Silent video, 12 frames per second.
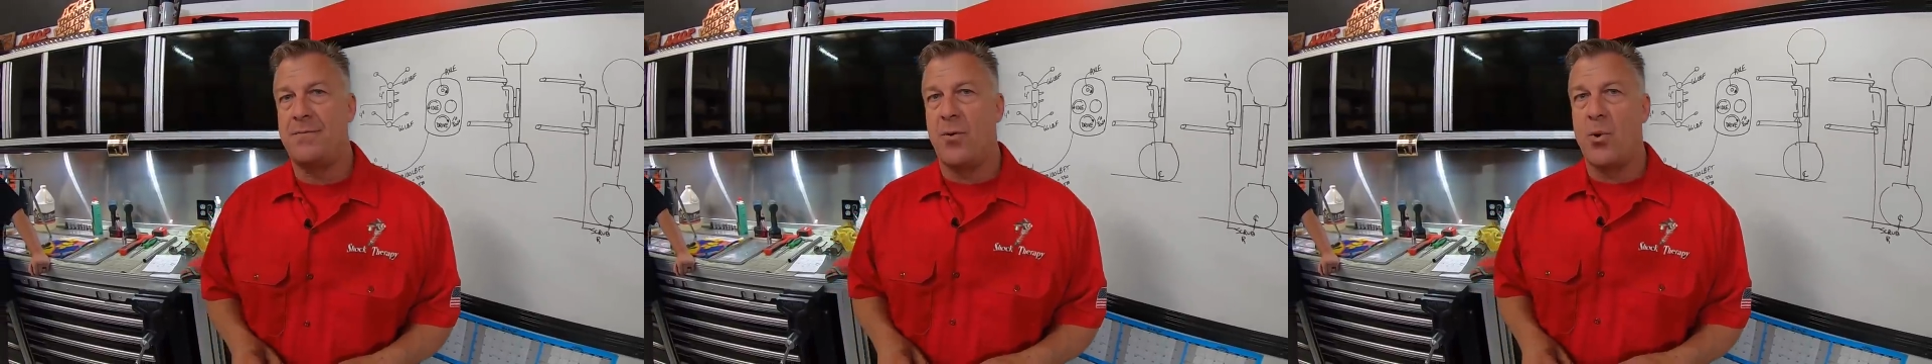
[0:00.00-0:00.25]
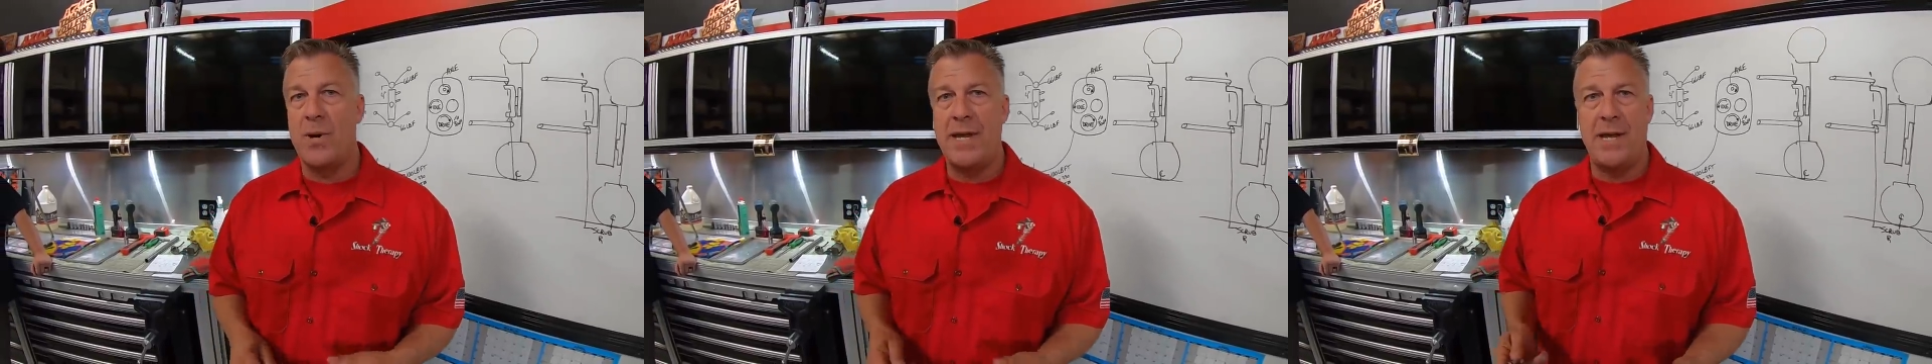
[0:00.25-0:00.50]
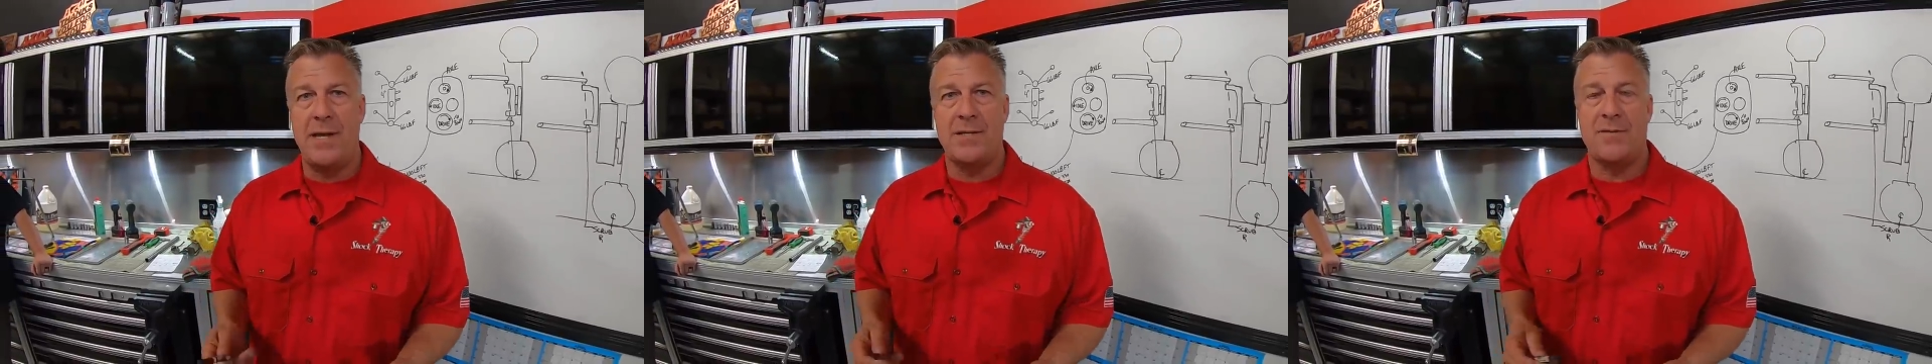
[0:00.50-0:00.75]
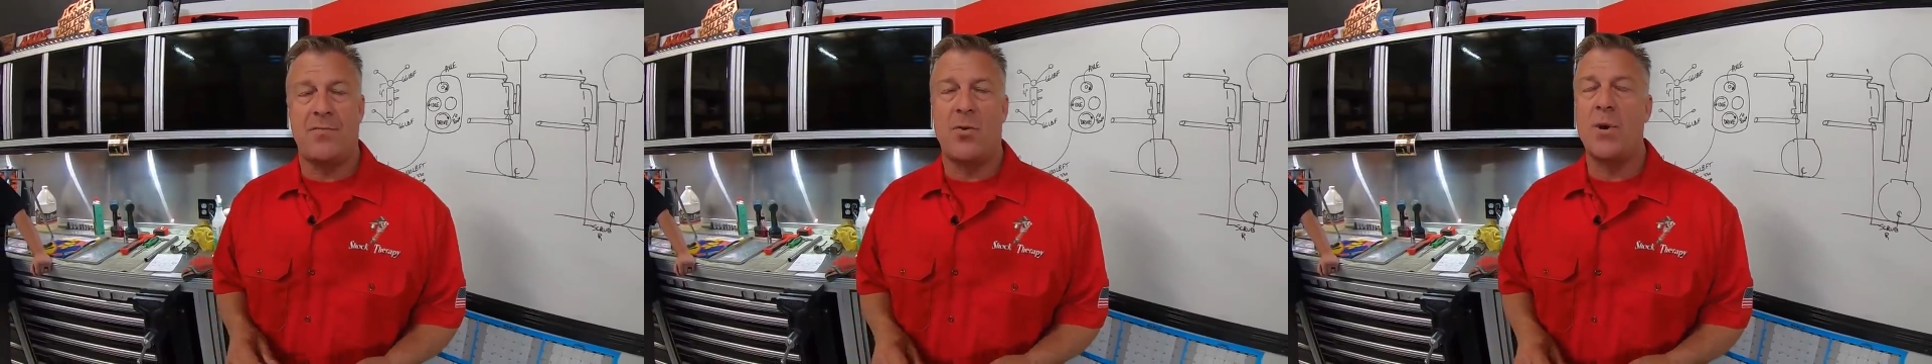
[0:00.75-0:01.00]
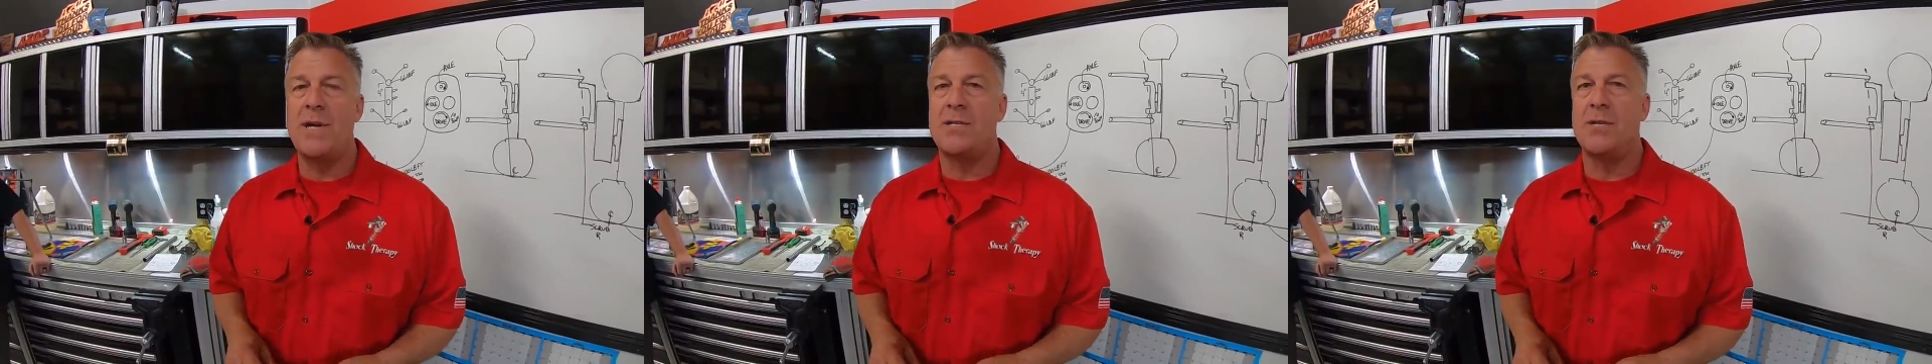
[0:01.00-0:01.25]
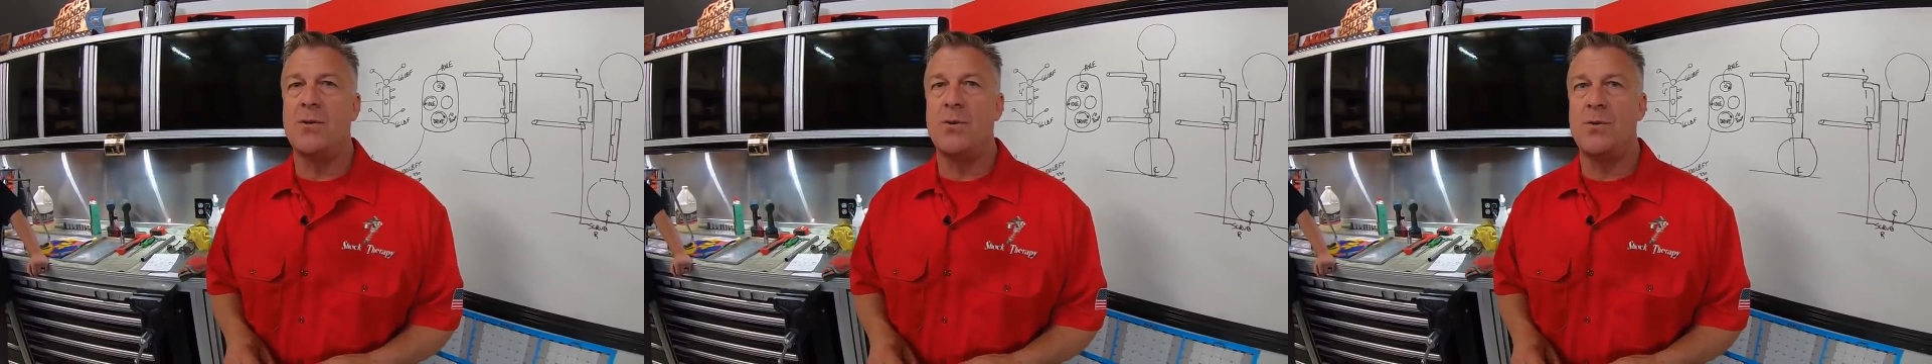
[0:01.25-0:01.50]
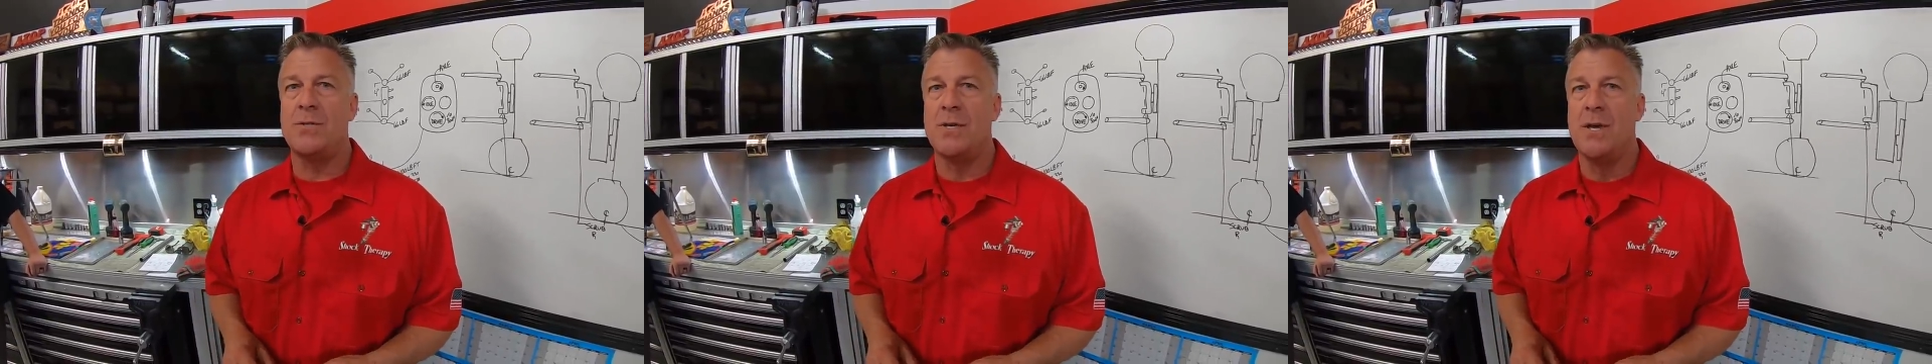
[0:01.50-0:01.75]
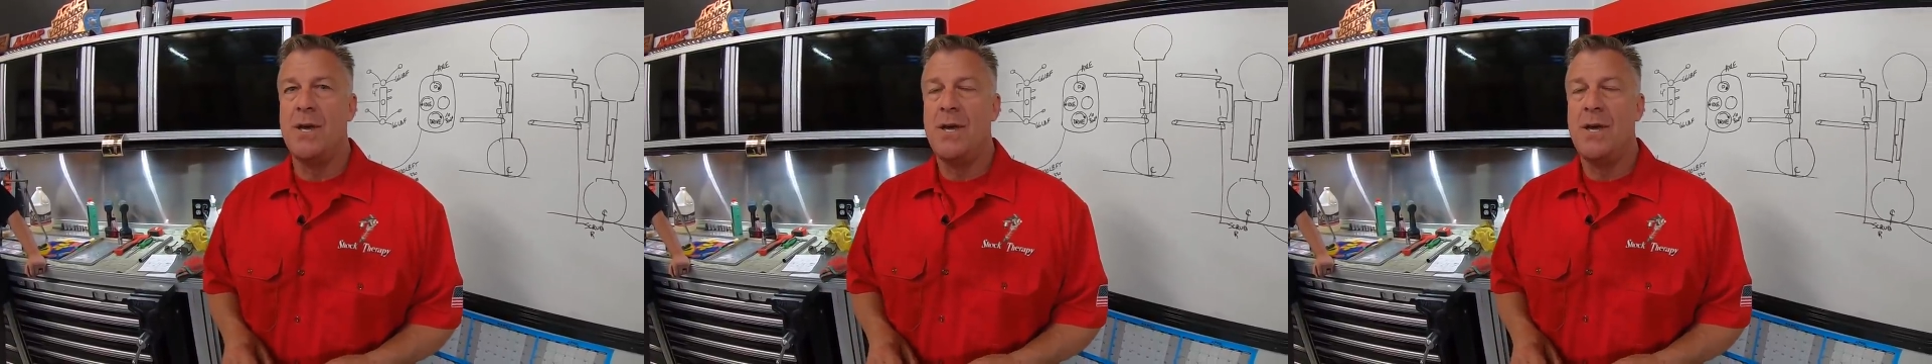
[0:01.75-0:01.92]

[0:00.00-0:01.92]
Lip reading: 40s, 42s,